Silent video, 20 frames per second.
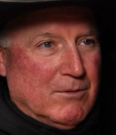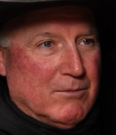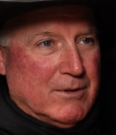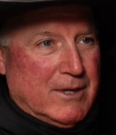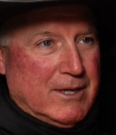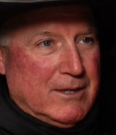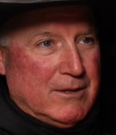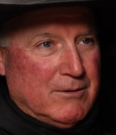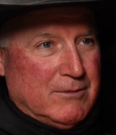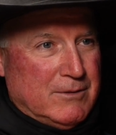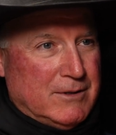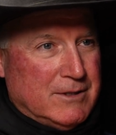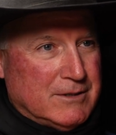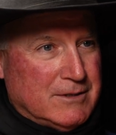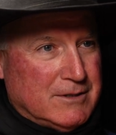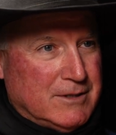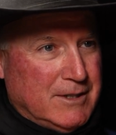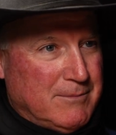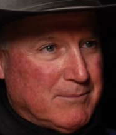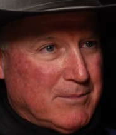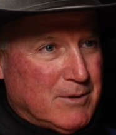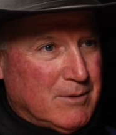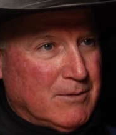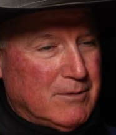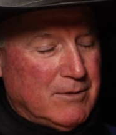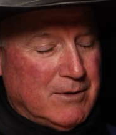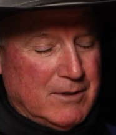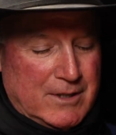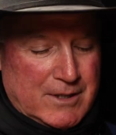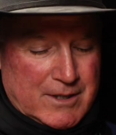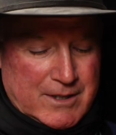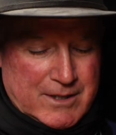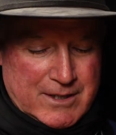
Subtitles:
When I load this seat bone,